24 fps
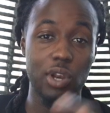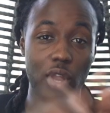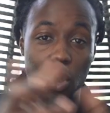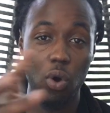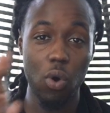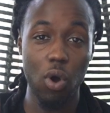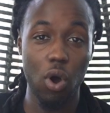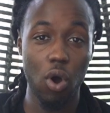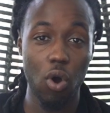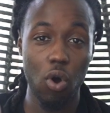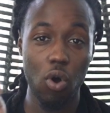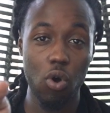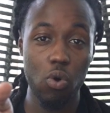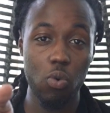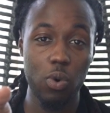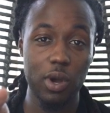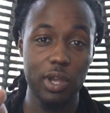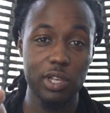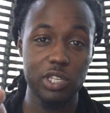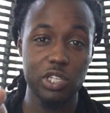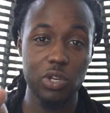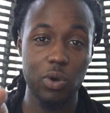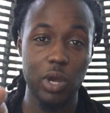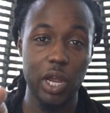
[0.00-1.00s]
No hole
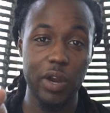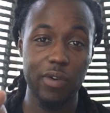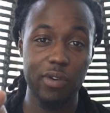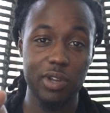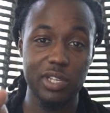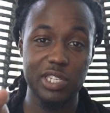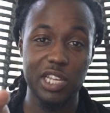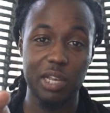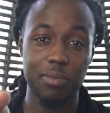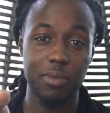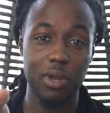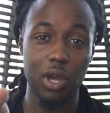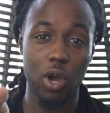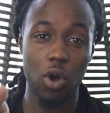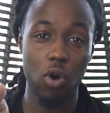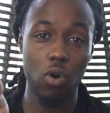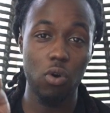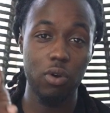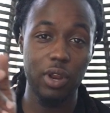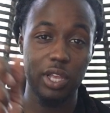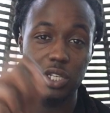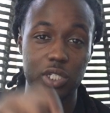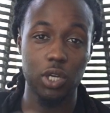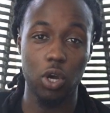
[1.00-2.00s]
whatsoever except the
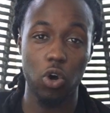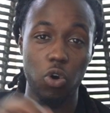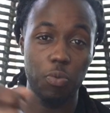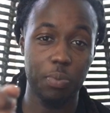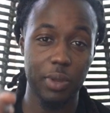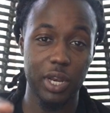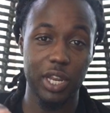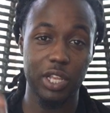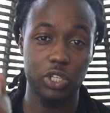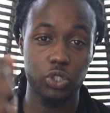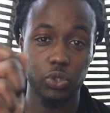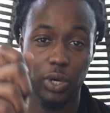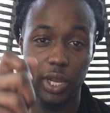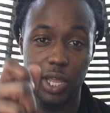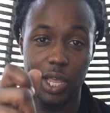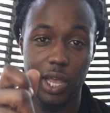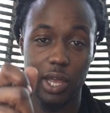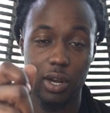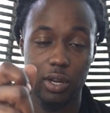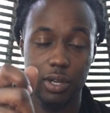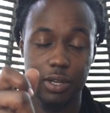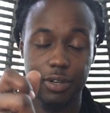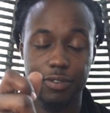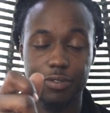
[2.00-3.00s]
hole that you open and drink
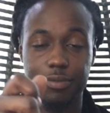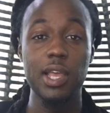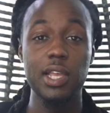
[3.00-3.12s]
out of.